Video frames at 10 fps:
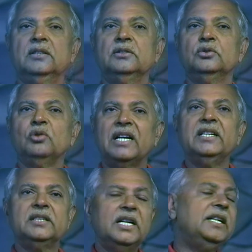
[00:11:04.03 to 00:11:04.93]
you are
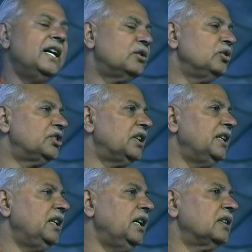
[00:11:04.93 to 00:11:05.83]
intending to stay
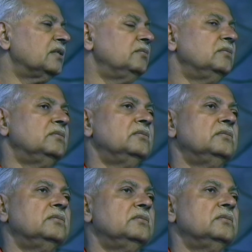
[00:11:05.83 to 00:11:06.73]
here?
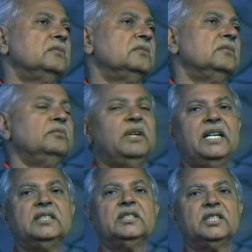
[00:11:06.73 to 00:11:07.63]

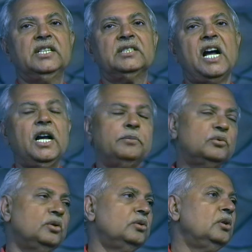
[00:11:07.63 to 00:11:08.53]
Meherji says, I have
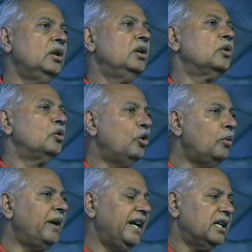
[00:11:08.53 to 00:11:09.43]
to go
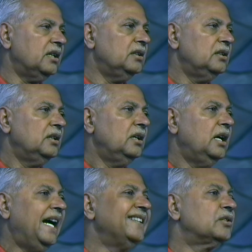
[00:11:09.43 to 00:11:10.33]
back
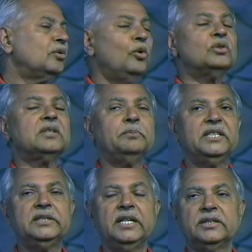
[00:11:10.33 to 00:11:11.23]
and close the
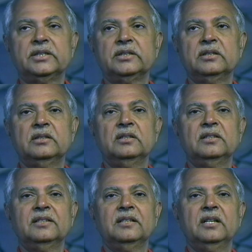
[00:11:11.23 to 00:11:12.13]
business
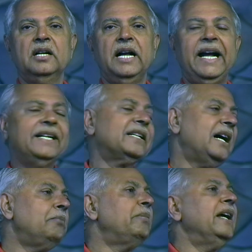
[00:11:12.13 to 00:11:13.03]
and
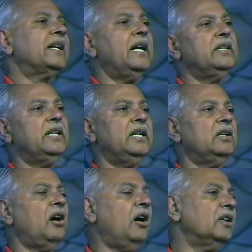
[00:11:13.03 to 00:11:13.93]
come back, and
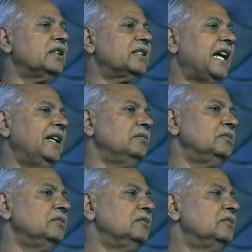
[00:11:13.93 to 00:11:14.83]
then all the
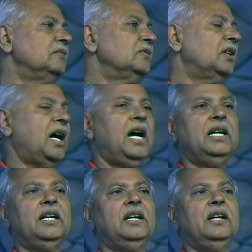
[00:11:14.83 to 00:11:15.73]
time
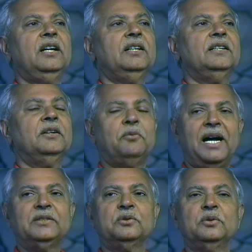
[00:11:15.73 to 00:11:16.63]
I
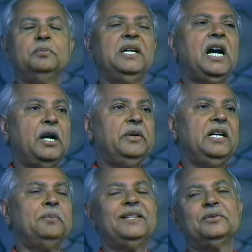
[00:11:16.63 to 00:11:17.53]
want to be
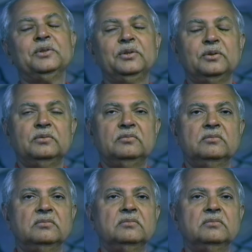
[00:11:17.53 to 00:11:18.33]
available to you.